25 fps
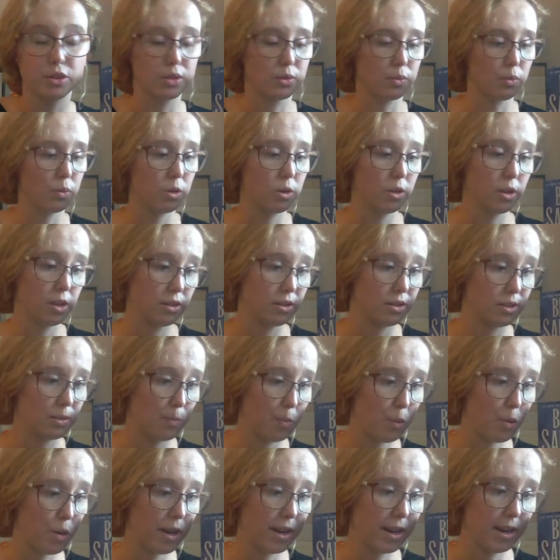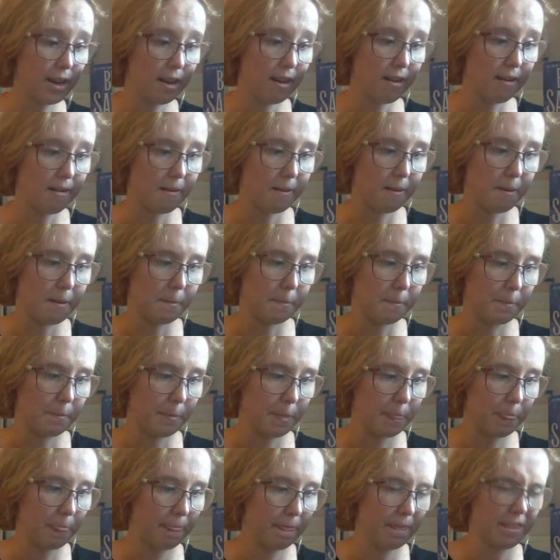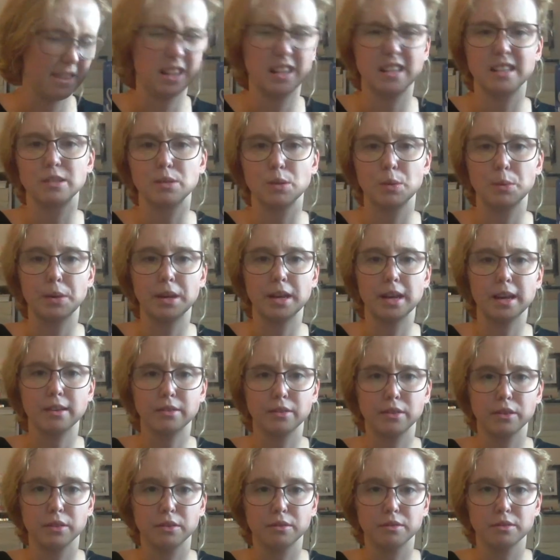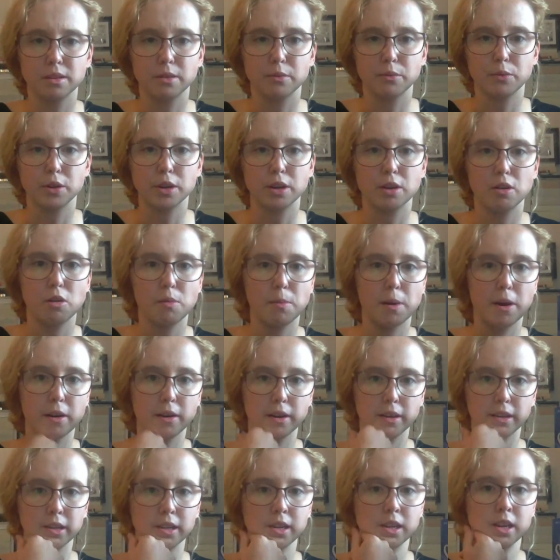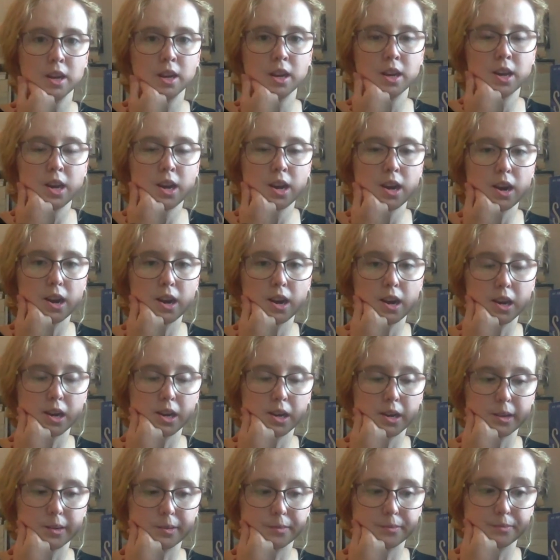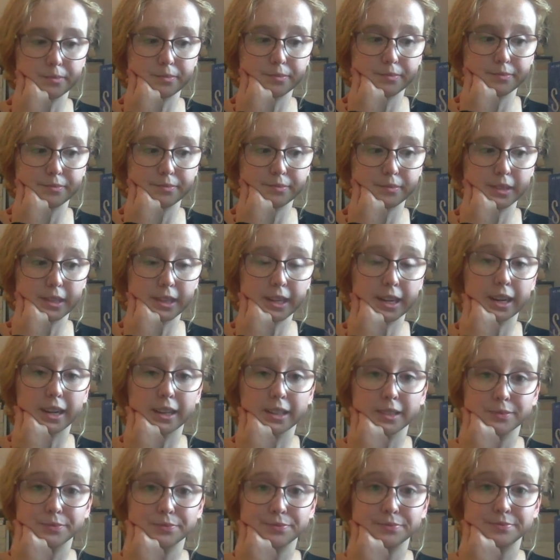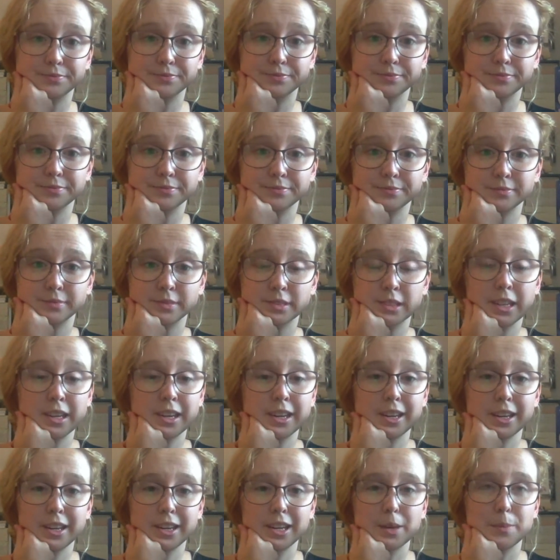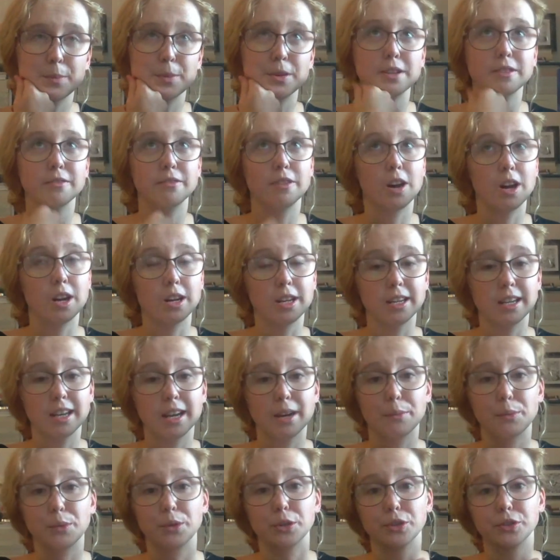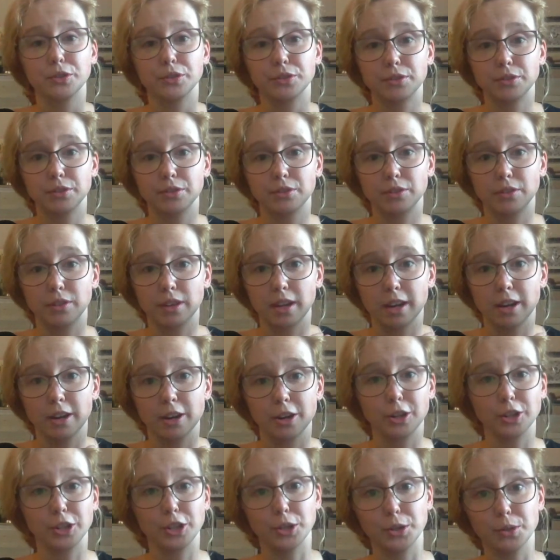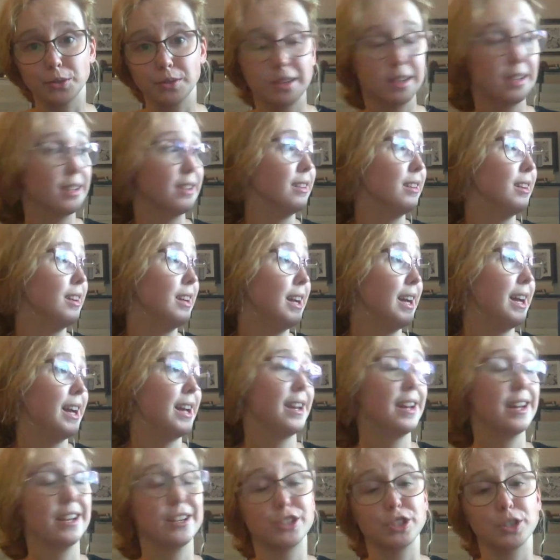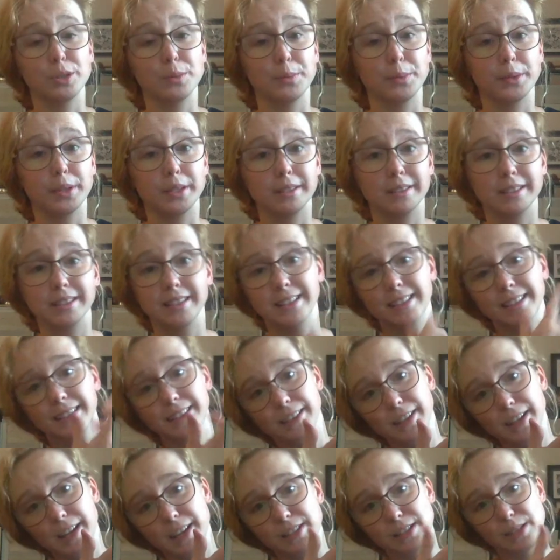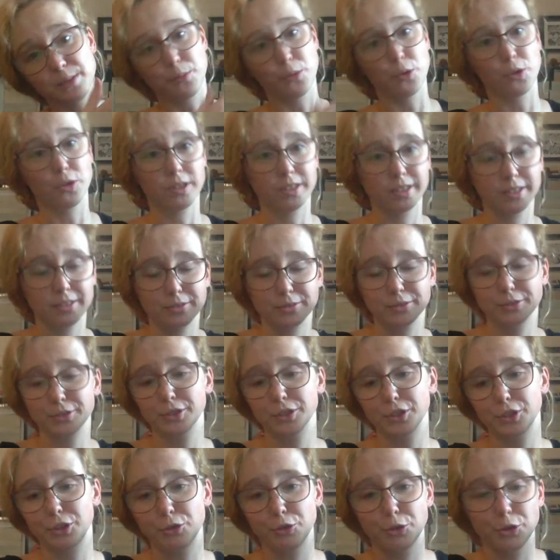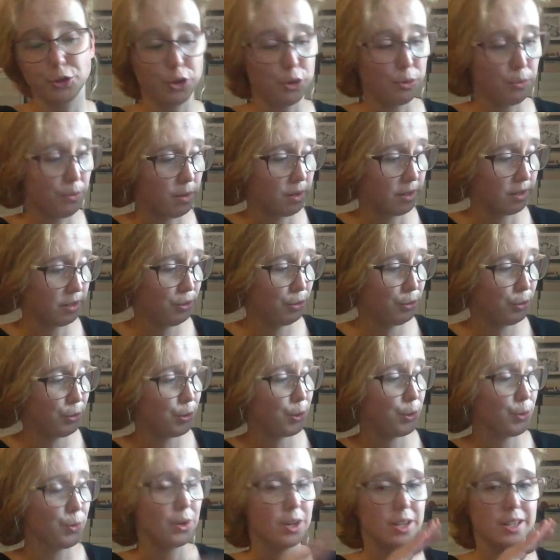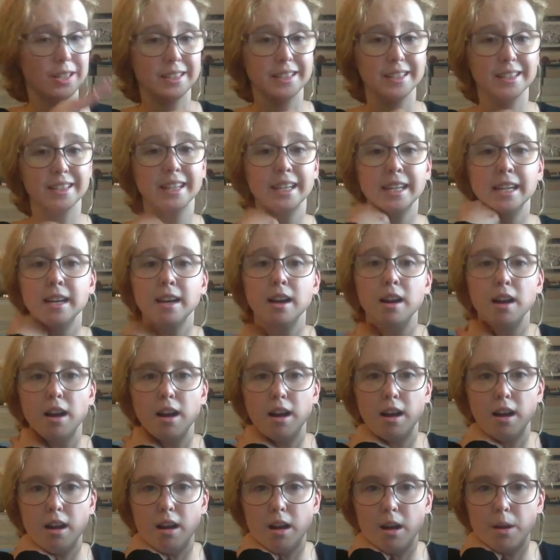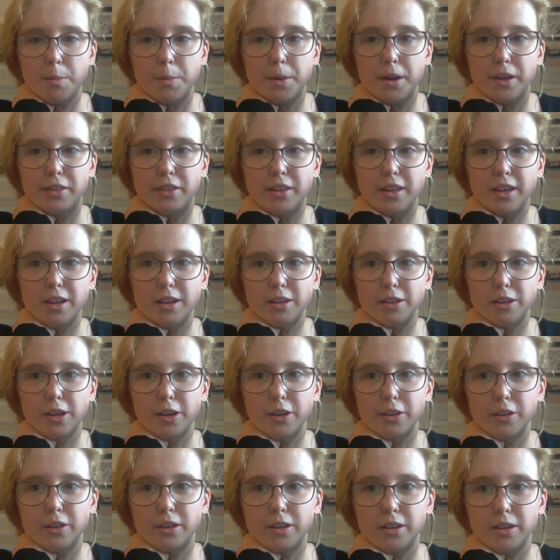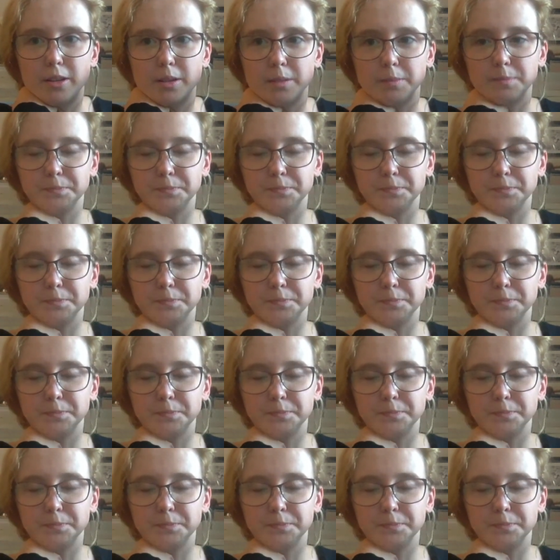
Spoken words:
world at this point. I think it's the stuff we know about it. Yeah. Him and Navani, I will say, are cute, and I ship it. I support it. You do you, honey. I think a lot of